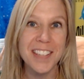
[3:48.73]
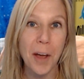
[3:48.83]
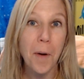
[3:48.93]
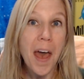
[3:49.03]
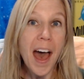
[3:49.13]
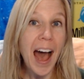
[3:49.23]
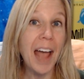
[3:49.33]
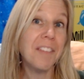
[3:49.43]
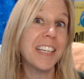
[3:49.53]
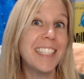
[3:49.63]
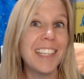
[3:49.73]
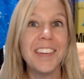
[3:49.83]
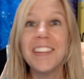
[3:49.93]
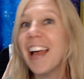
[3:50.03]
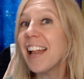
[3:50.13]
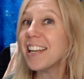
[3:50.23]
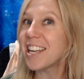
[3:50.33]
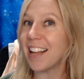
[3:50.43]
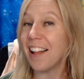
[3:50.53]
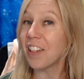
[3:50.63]
So I will get to learn
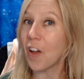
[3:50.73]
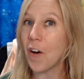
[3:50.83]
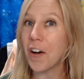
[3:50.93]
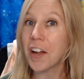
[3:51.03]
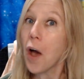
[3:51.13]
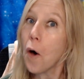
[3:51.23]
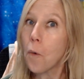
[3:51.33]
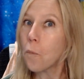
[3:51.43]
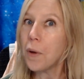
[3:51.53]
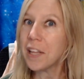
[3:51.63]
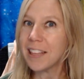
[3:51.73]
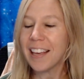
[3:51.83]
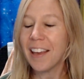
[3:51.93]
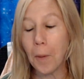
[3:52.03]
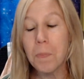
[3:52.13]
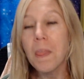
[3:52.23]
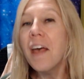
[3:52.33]
that along with you.